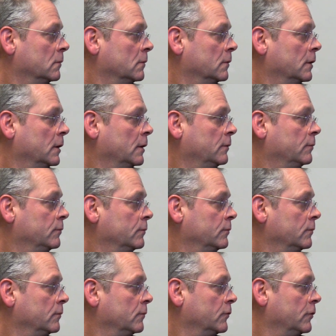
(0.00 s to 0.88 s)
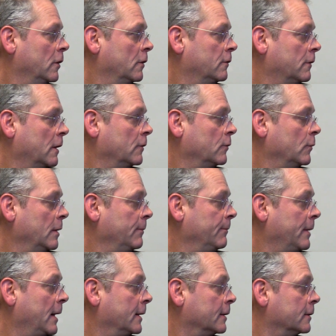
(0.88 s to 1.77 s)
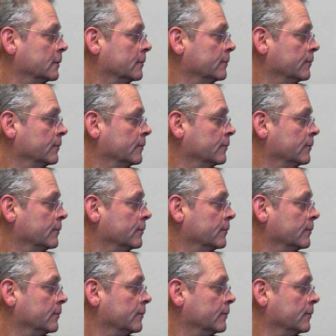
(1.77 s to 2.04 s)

and then turned around and went back